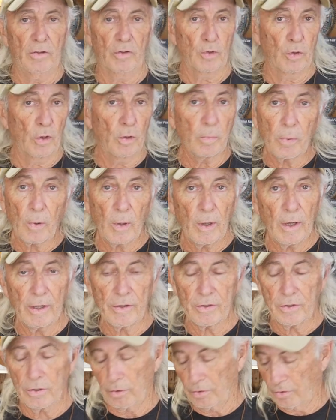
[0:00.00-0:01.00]
the drill
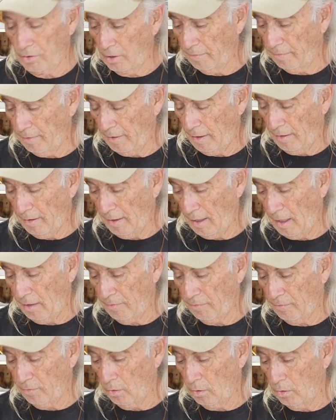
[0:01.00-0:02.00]
press, you know, stuff like
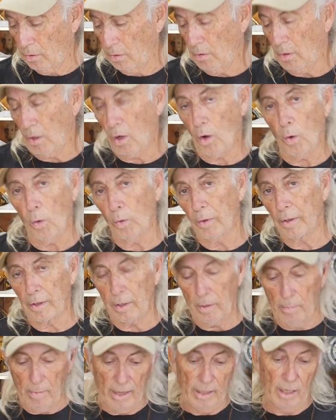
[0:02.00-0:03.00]
that for holding
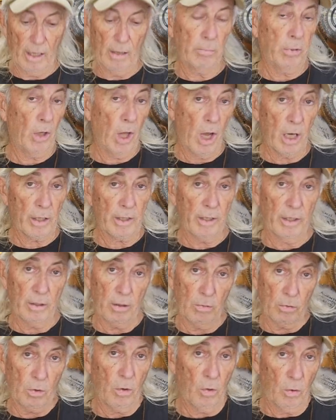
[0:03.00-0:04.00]
and making blocking
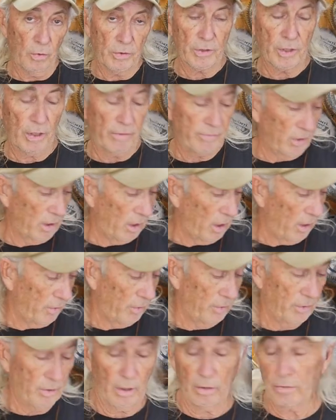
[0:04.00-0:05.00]
that would hold stuff together.